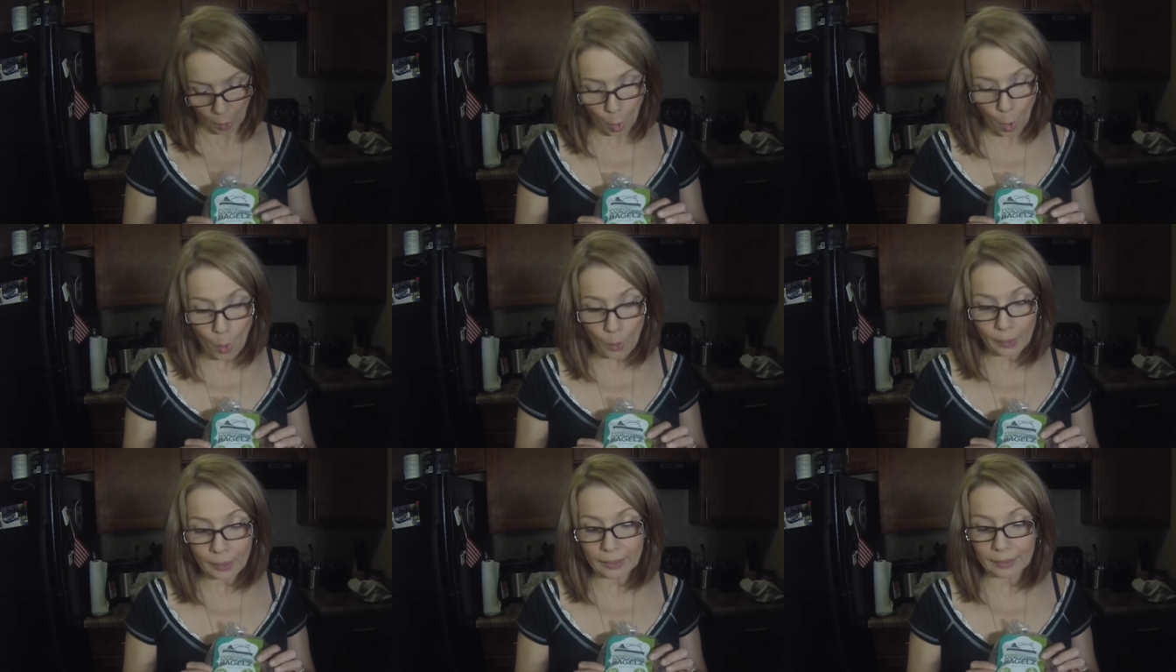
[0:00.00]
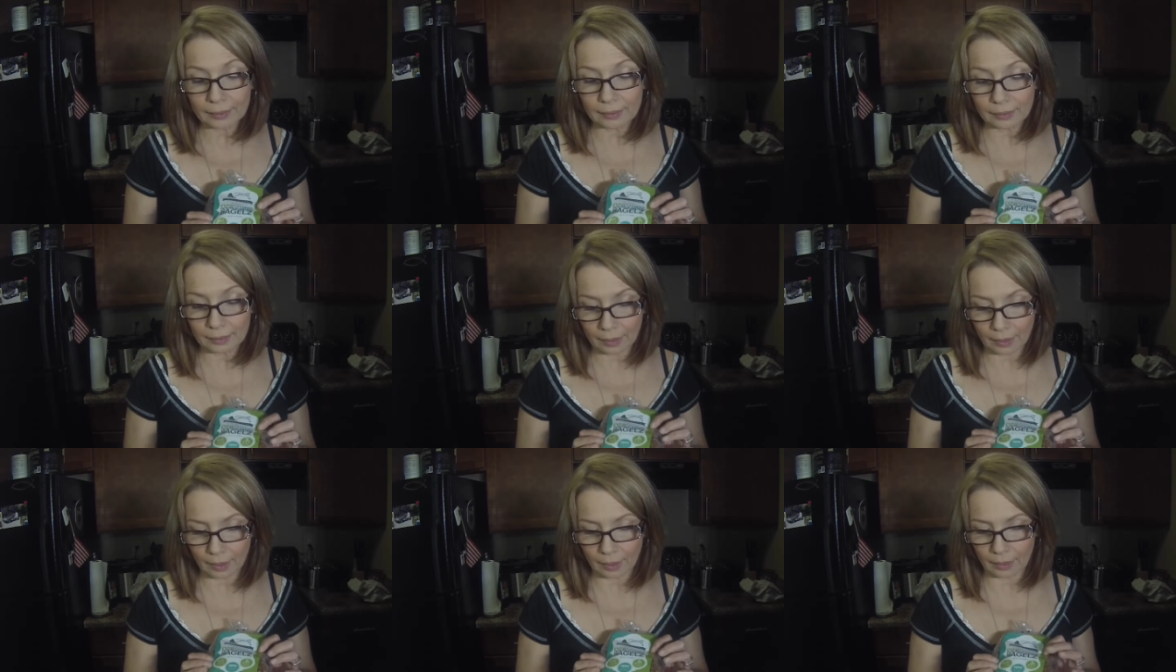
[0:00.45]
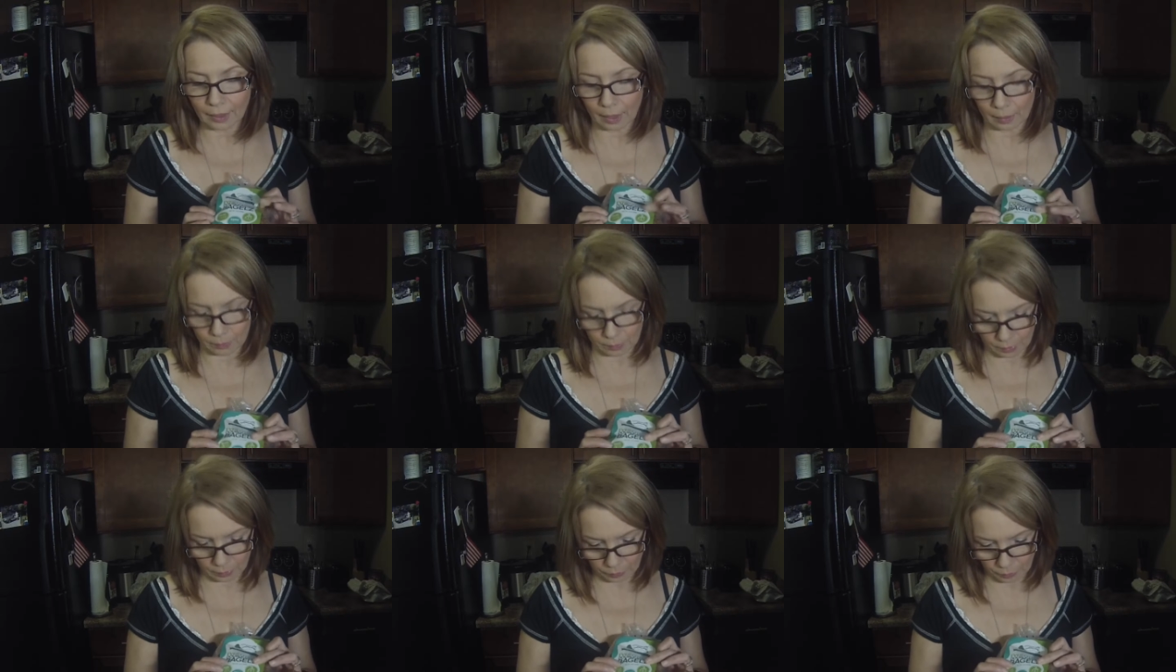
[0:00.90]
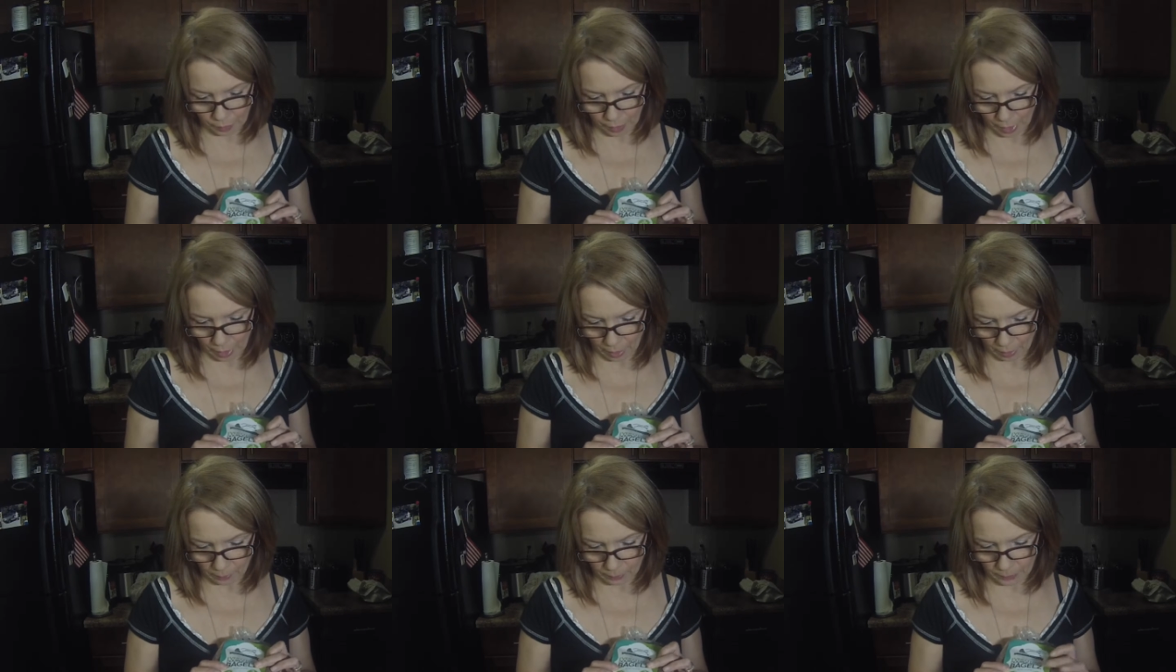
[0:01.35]
Only 3 grams of
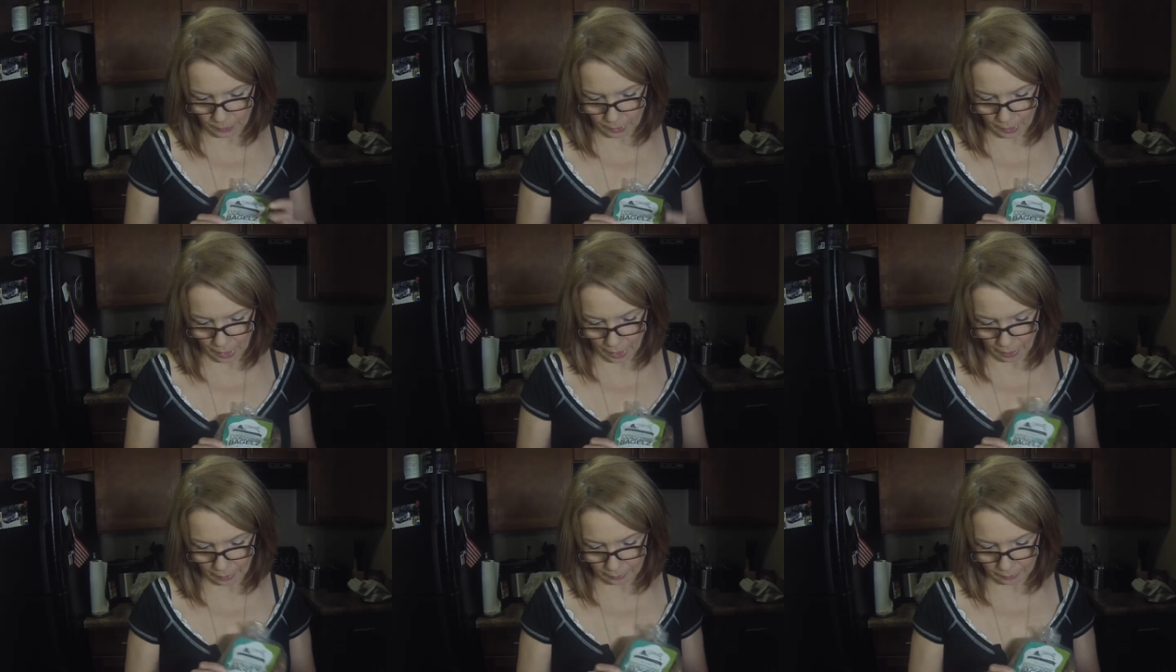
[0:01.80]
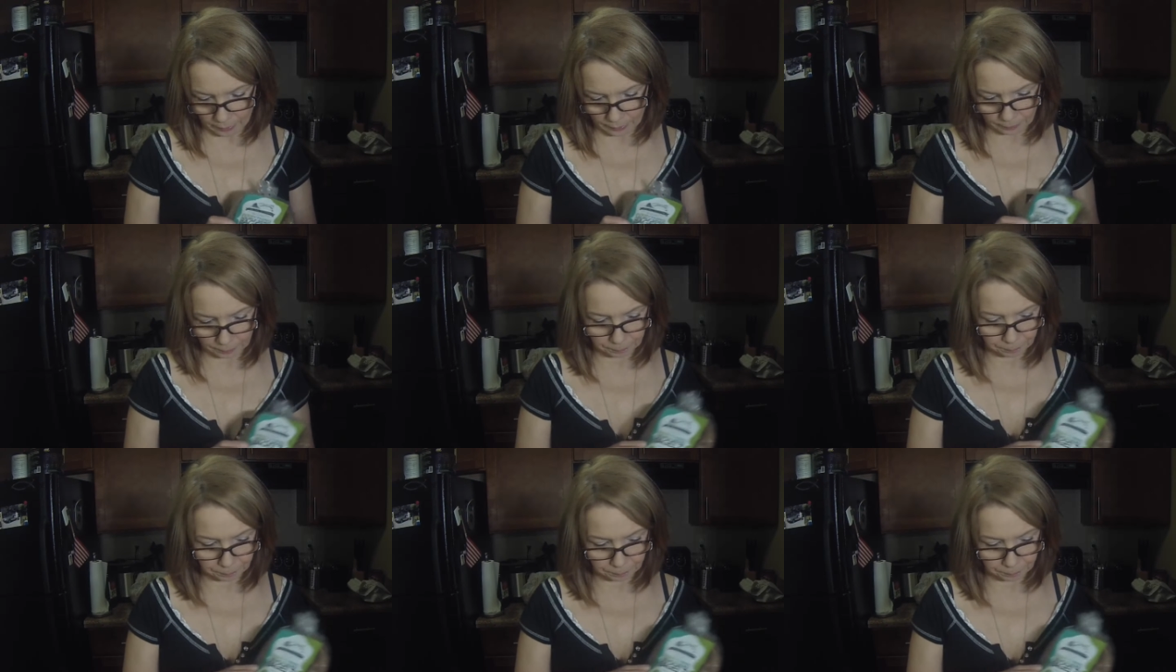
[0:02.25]
carbs, guys.